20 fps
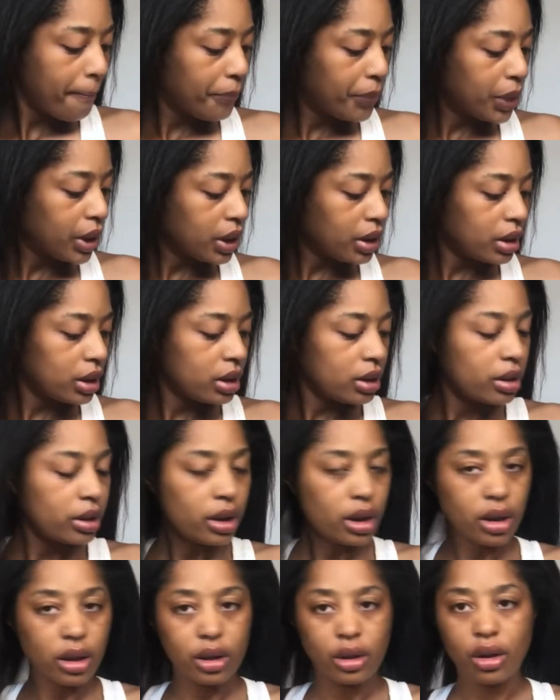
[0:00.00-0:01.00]
But
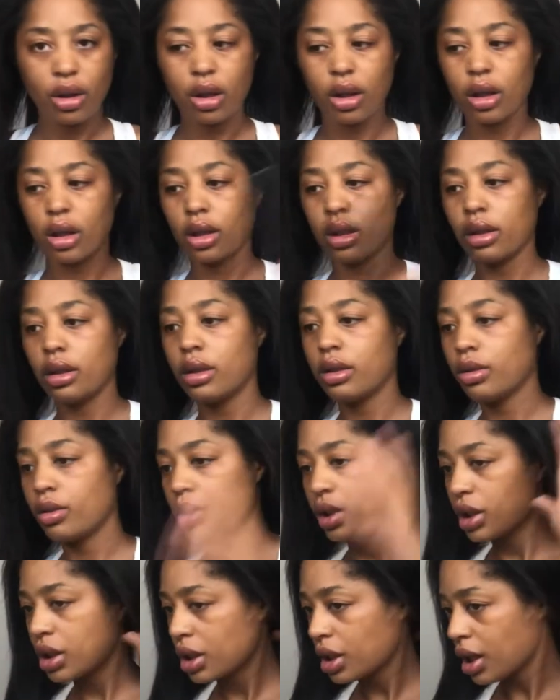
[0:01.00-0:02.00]
yeah, y'all,
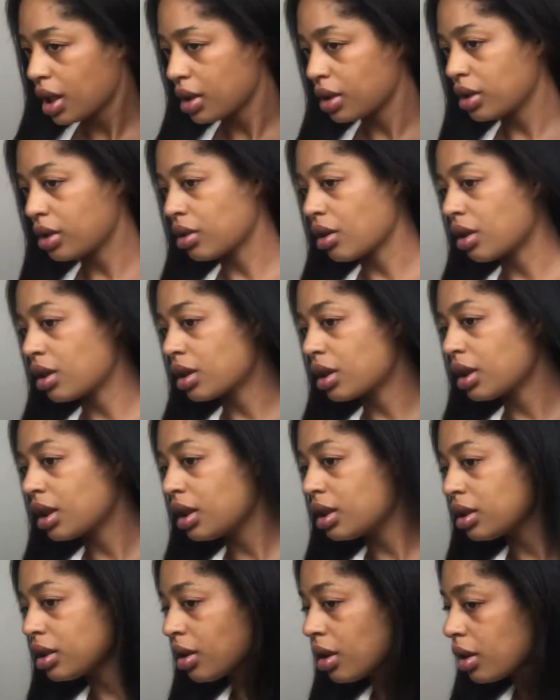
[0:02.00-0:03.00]
where should I start? Should
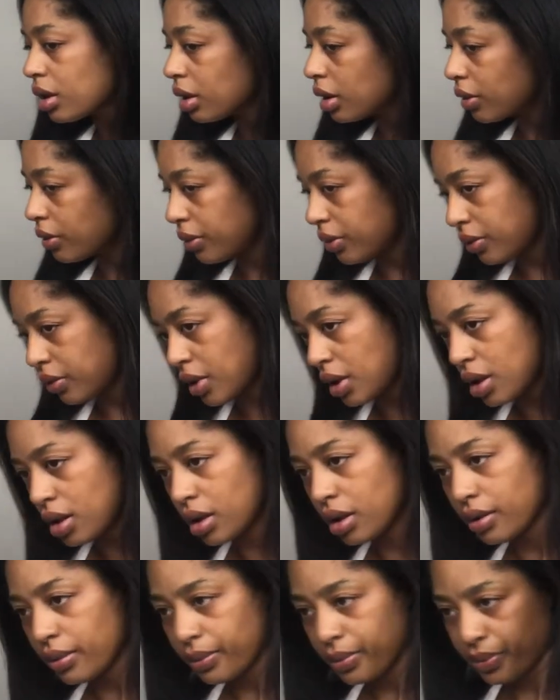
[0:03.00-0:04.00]
I start in the
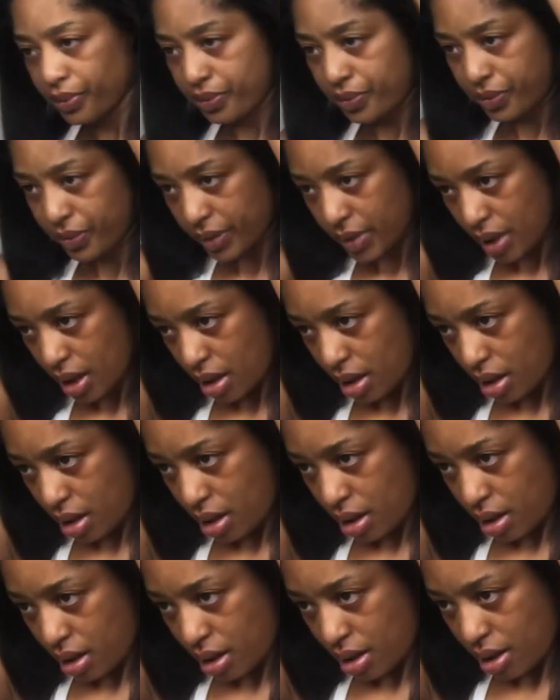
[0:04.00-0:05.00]
front? I
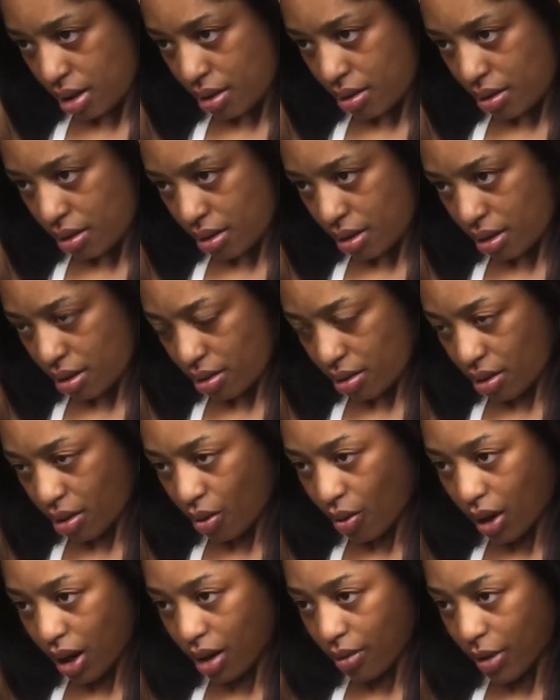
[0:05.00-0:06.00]
don't know
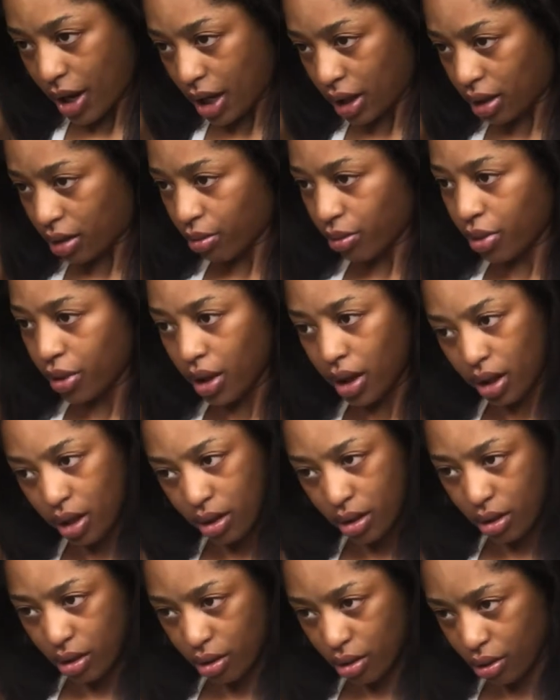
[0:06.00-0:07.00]
why I'm acting
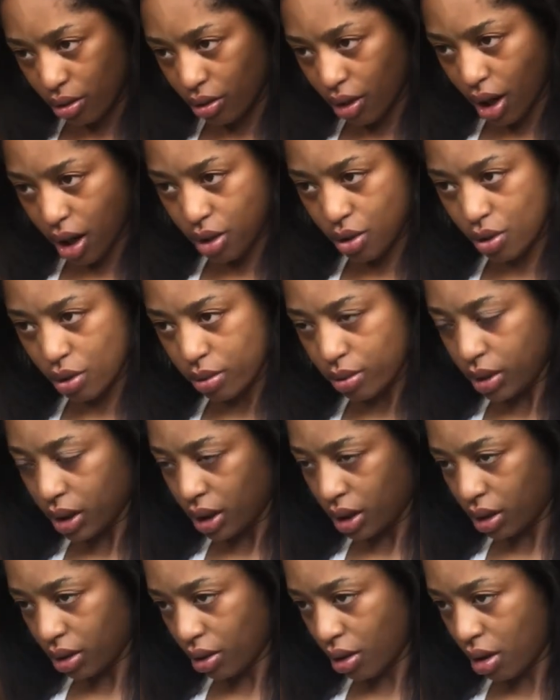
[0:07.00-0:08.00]
brand new. I normally
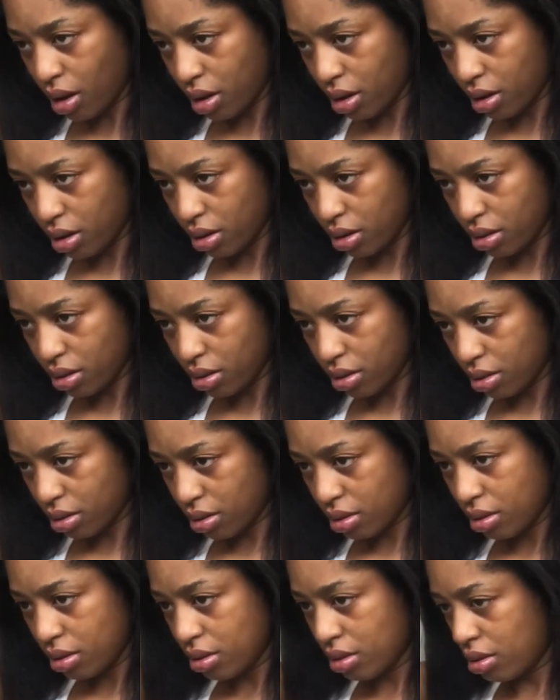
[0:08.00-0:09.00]
start
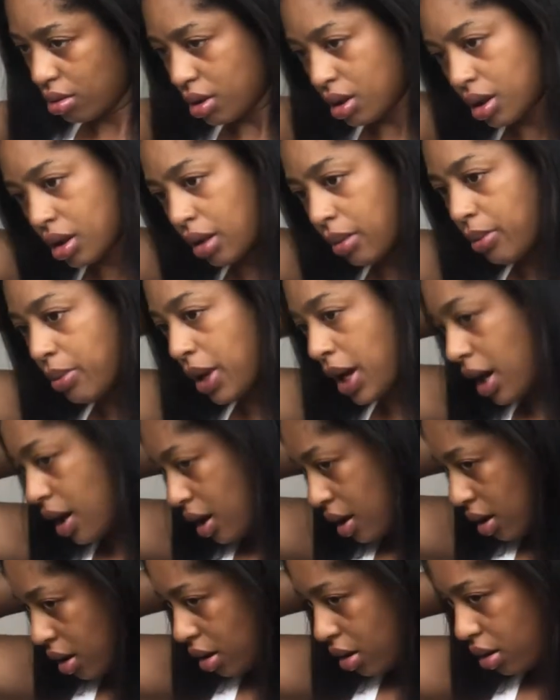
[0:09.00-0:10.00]
in the
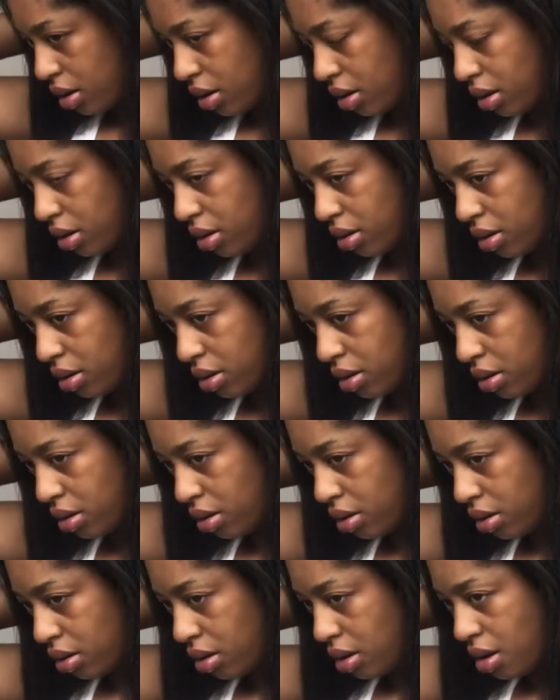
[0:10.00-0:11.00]
back
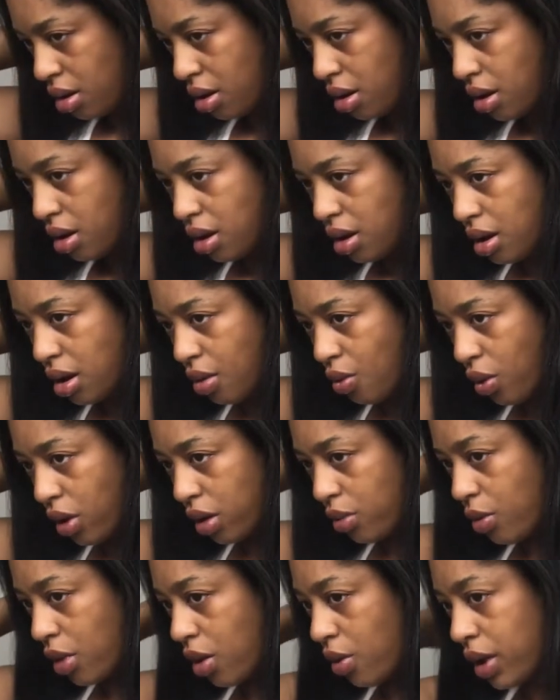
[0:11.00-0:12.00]
and
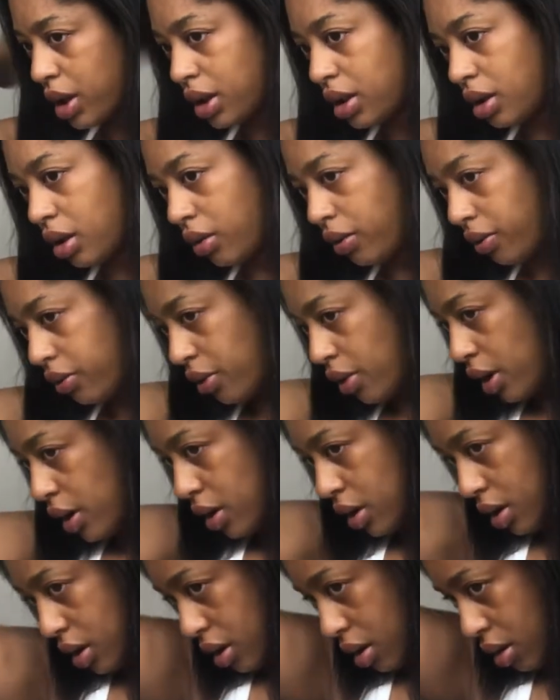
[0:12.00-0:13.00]
work my way to the front.